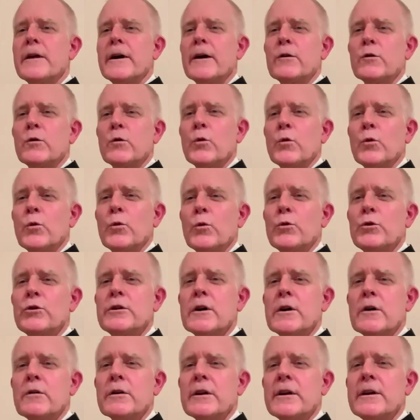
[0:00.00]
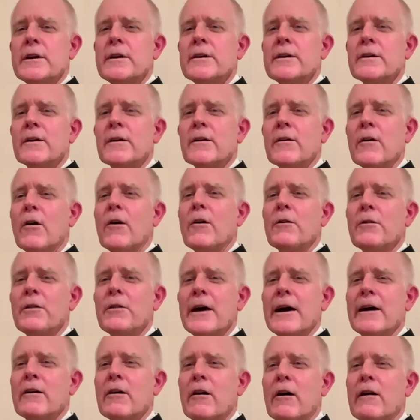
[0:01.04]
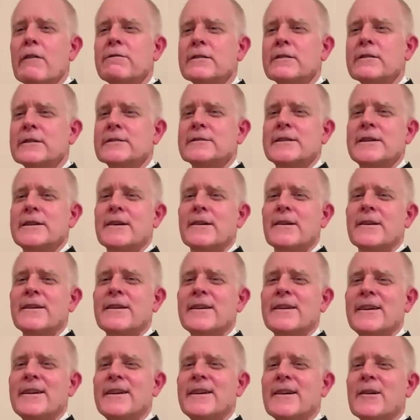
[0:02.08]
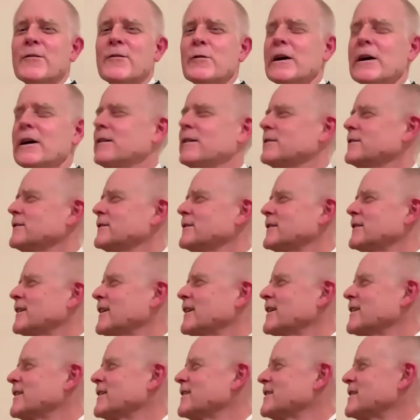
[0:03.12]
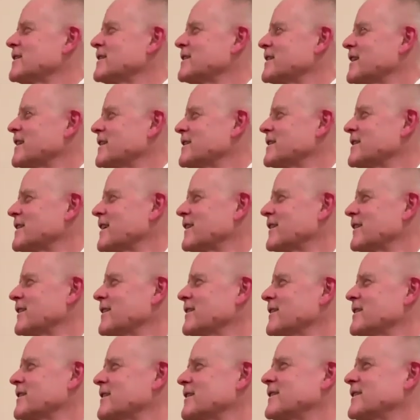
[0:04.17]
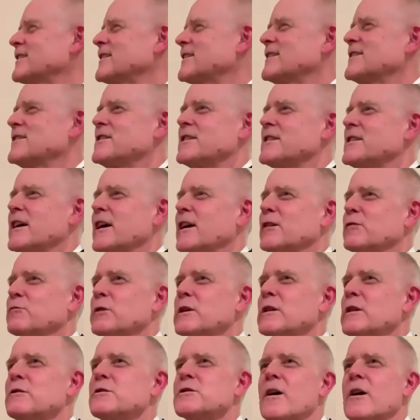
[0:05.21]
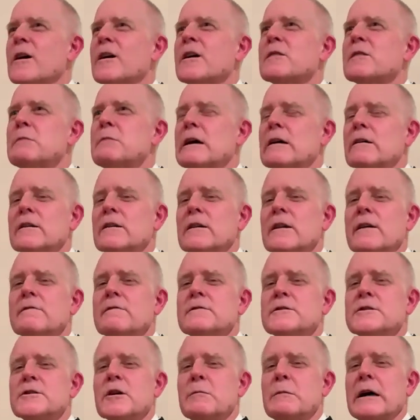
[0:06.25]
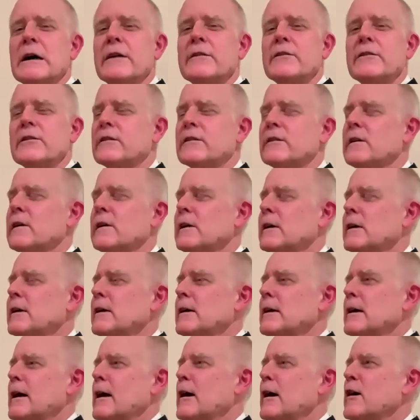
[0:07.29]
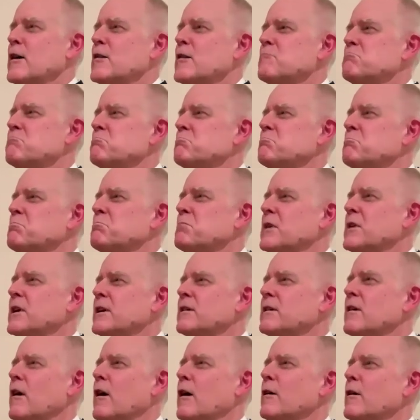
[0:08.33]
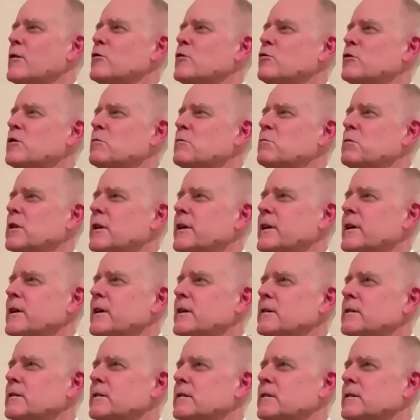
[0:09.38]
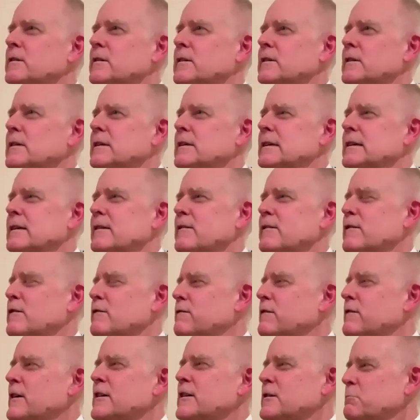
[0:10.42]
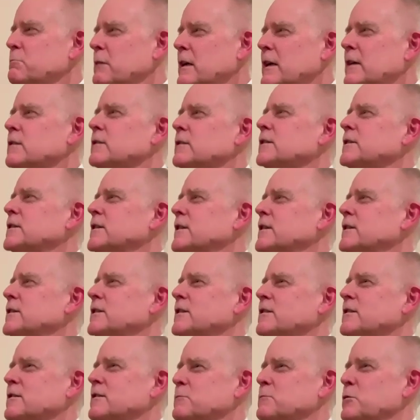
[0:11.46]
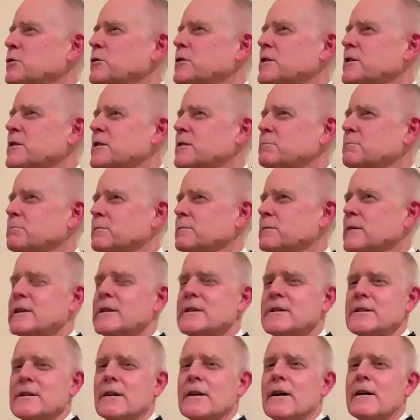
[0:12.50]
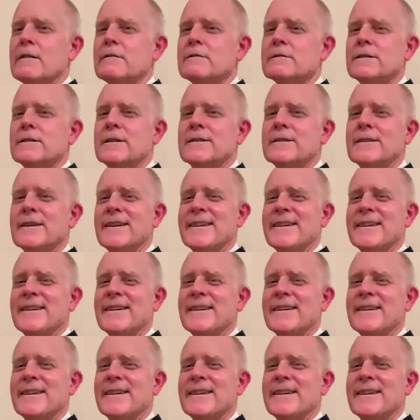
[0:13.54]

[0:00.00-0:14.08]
that you don't hear all that often around the Zen centers in Zen. We don't talk about love so much. But arguably, the fundamental teaching of Buddhism is love.